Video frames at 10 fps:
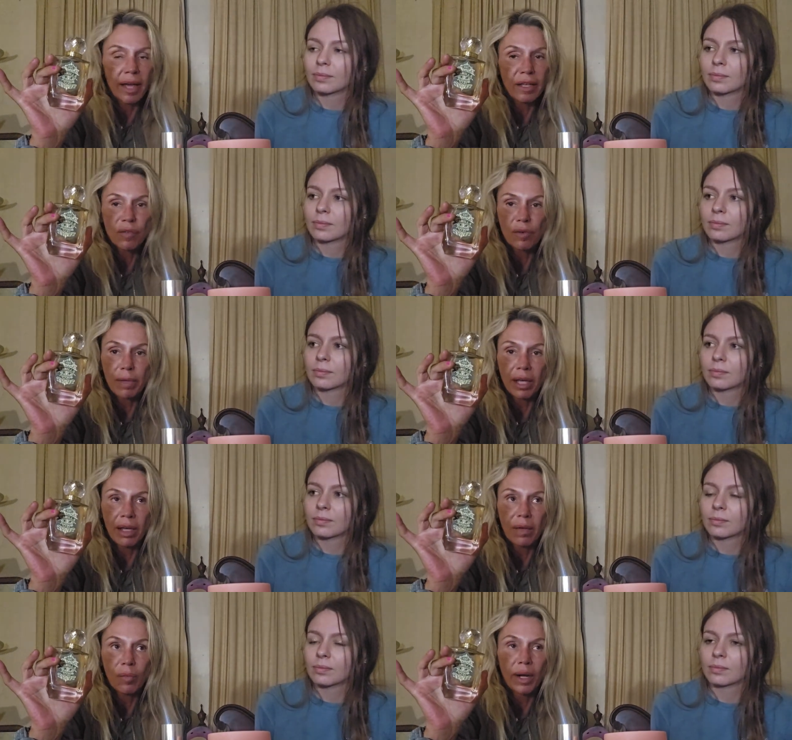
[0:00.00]
Speaker 1: last for me.
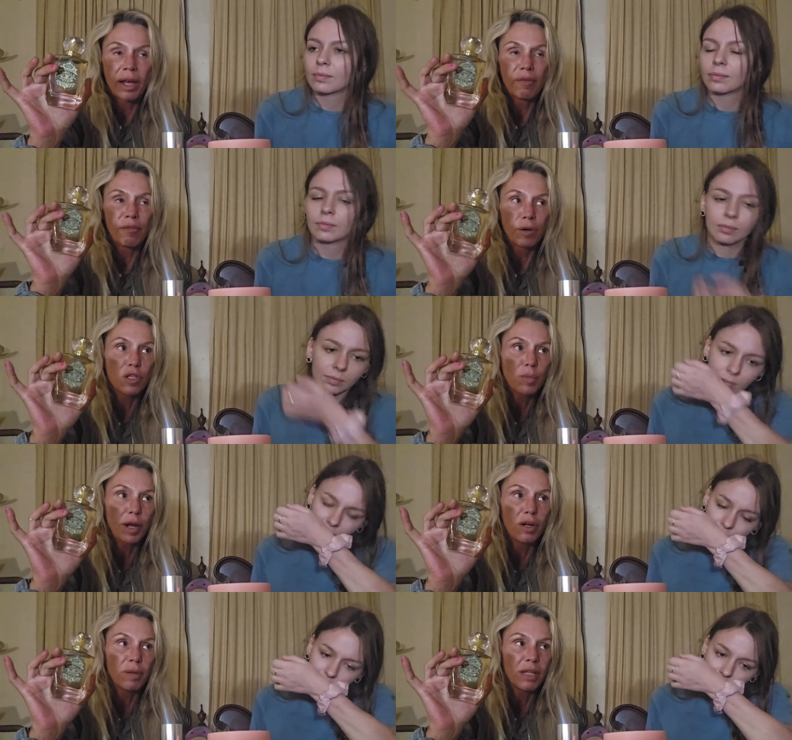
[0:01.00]
When I first spray
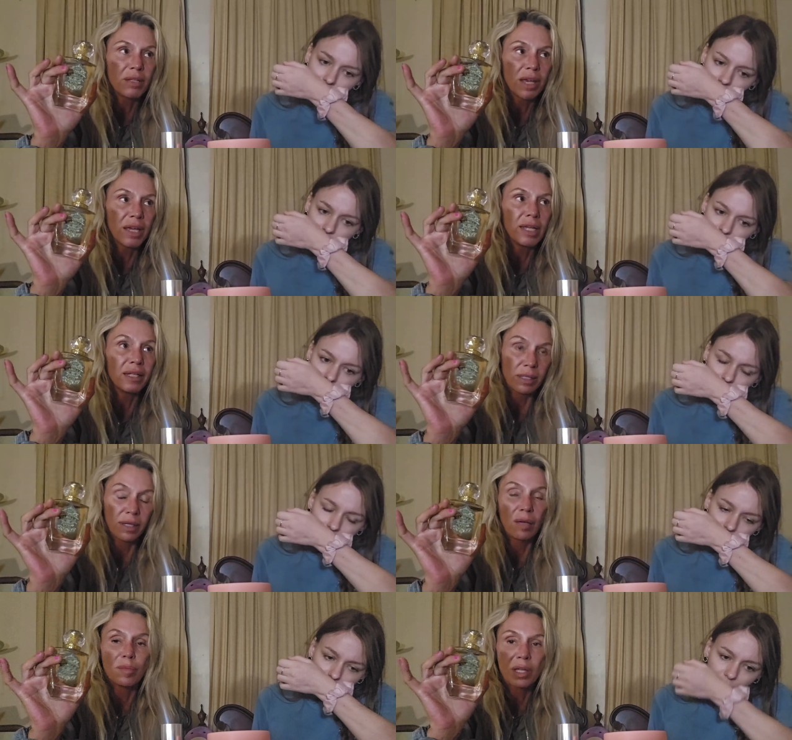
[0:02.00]
it on my skin, it
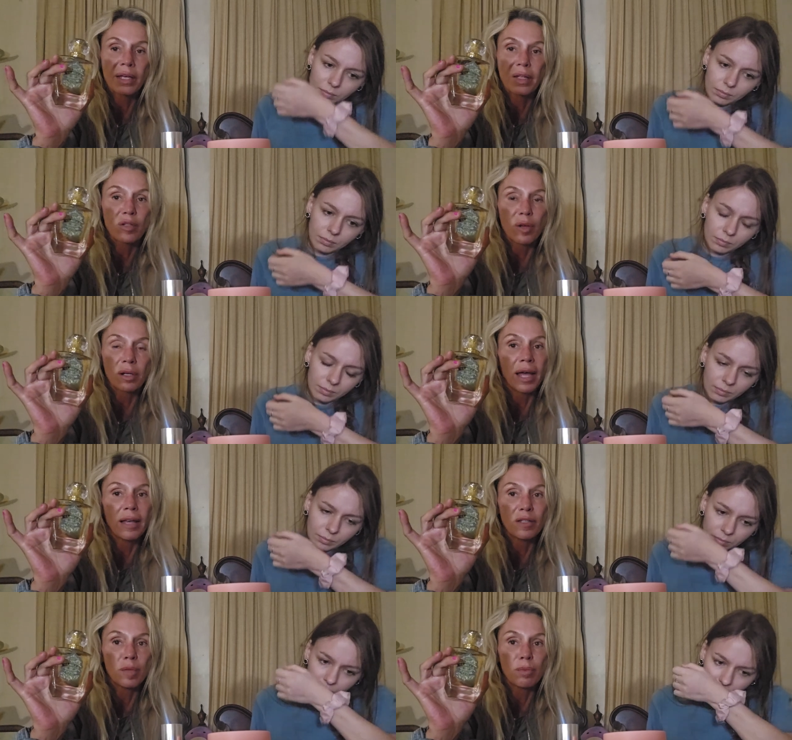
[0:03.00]
seems like it's going to
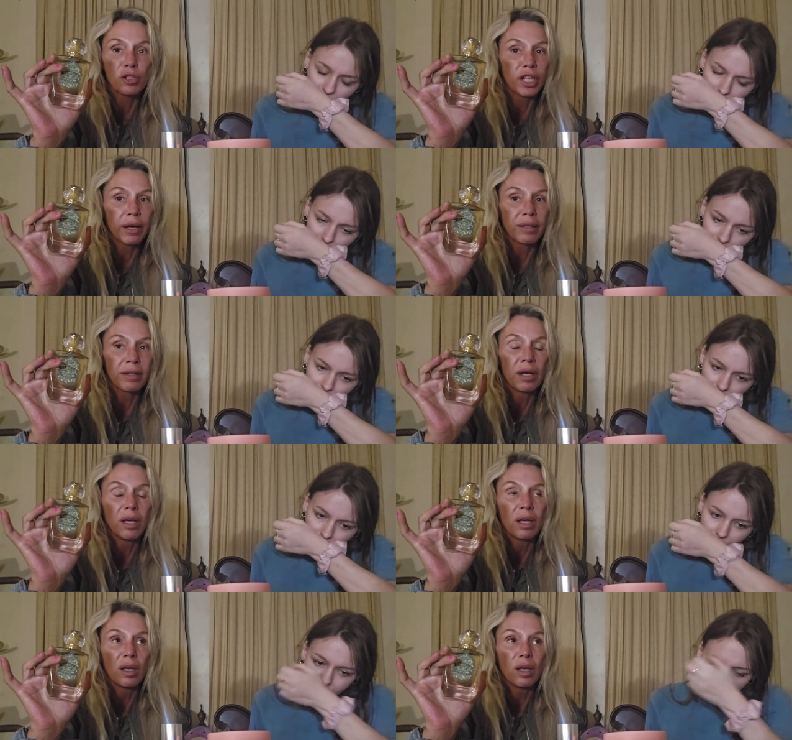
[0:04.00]
last and project.
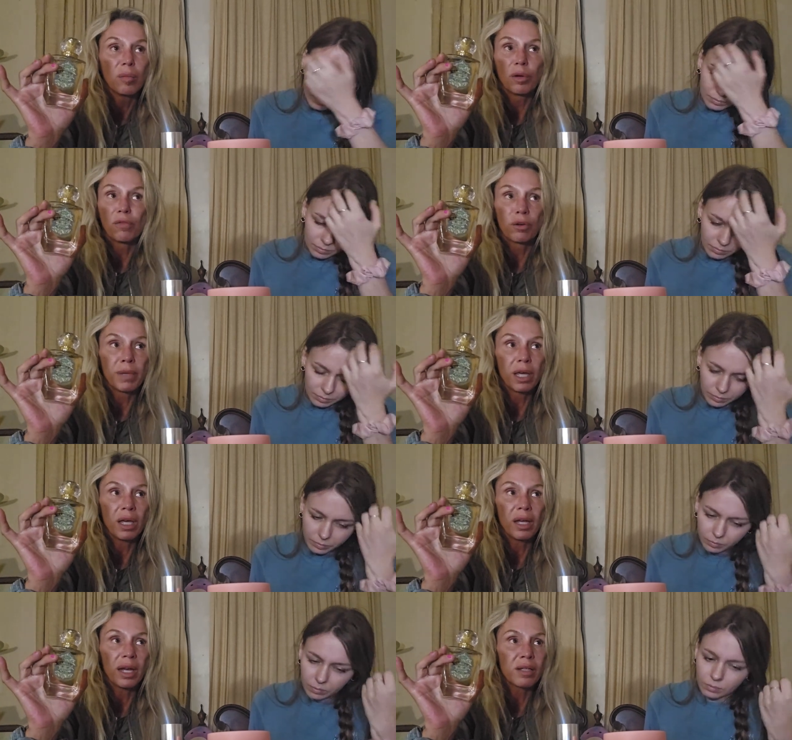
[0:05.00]
But for
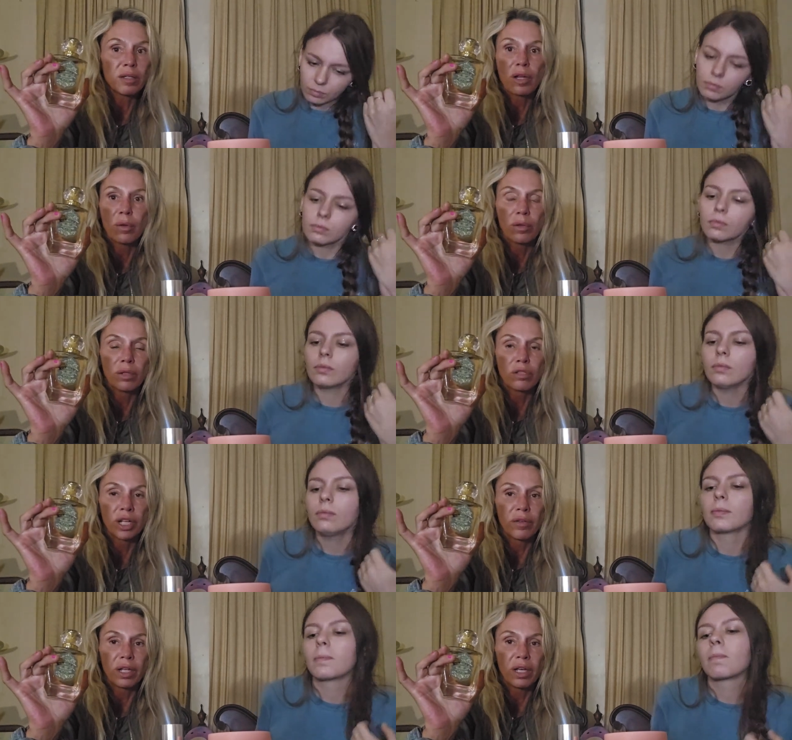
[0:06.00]
me, it has no
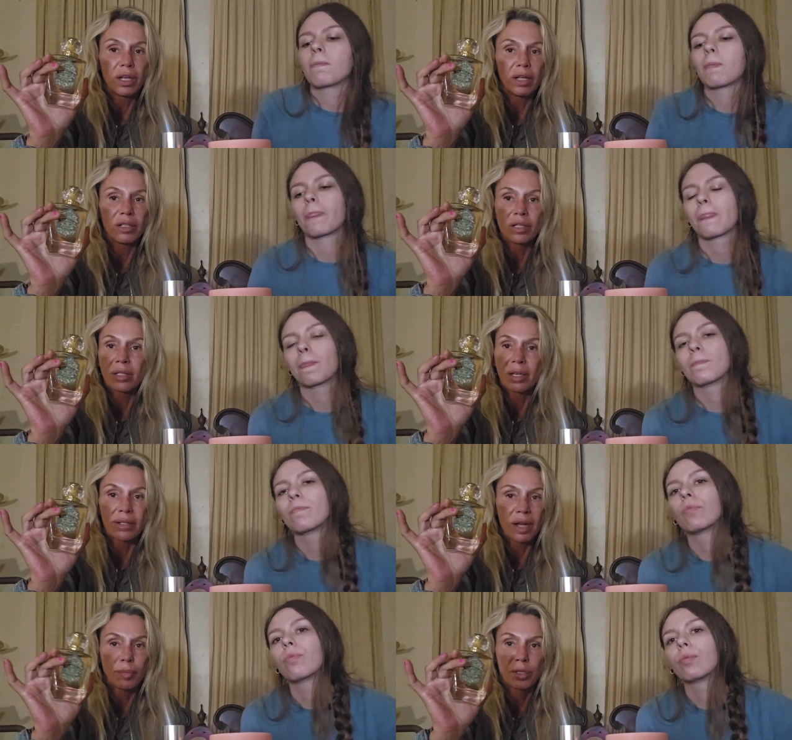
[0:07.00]
longevity and it just does
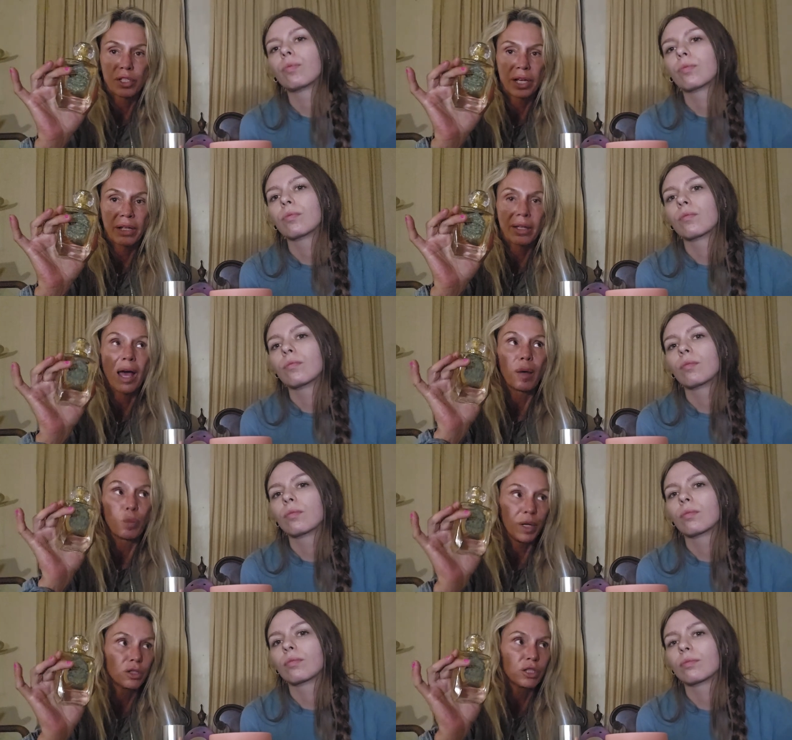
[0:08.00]
not project. I
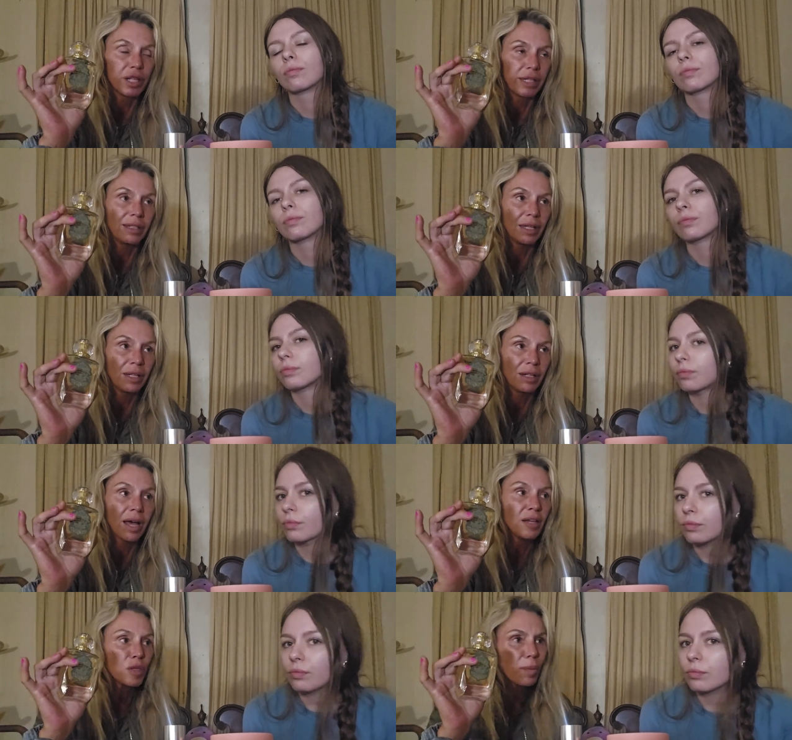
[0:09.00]
wish that it did.
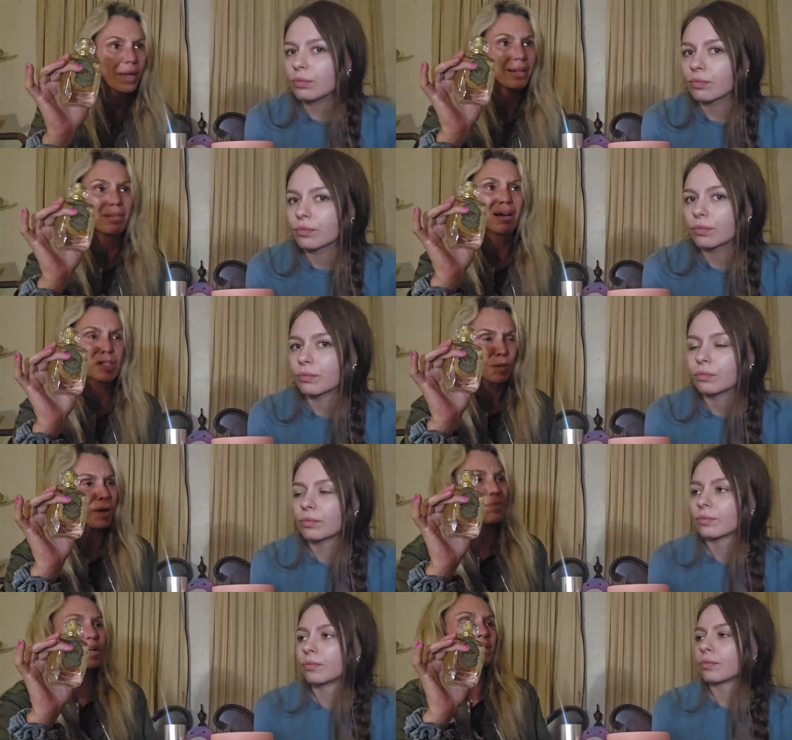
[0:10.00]
I sprayed I
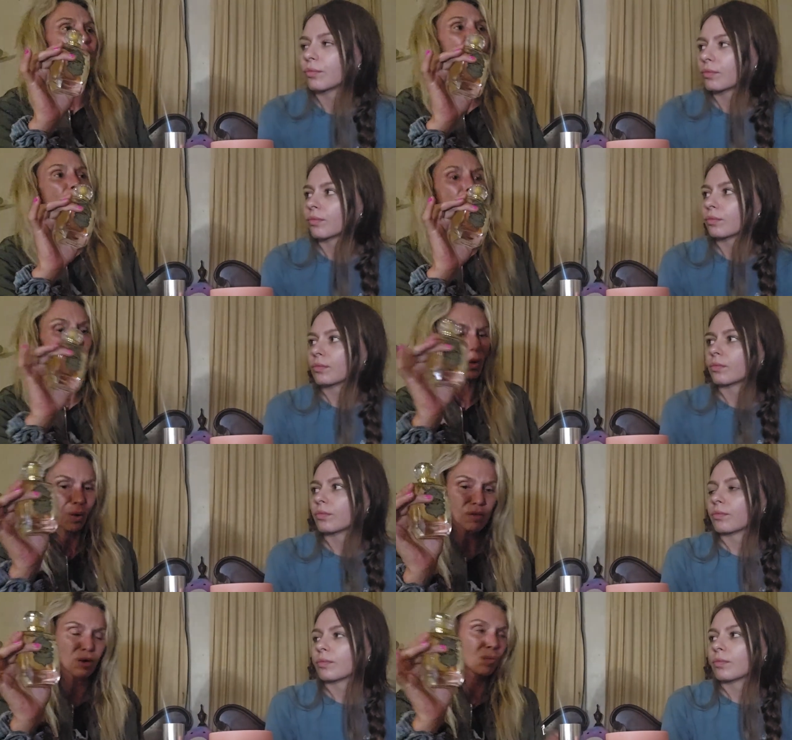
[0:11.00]
sprayed myself all
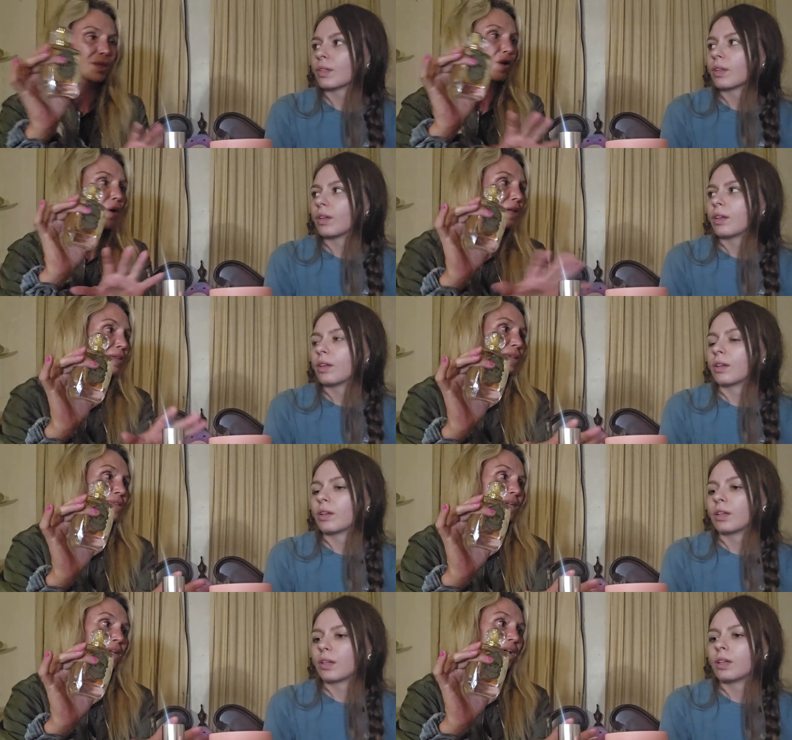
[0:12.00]
over with all of these
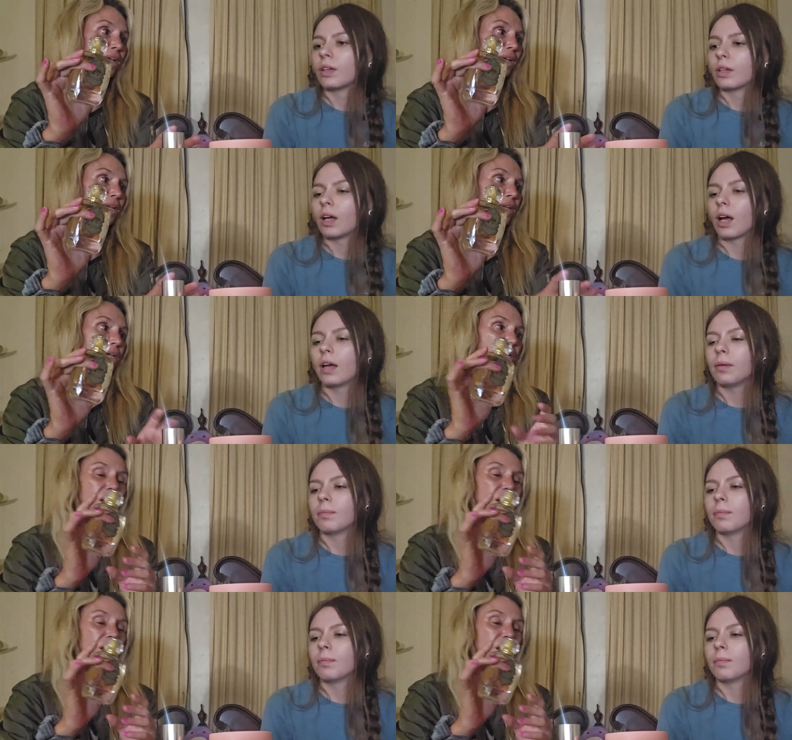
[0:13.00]
today. I,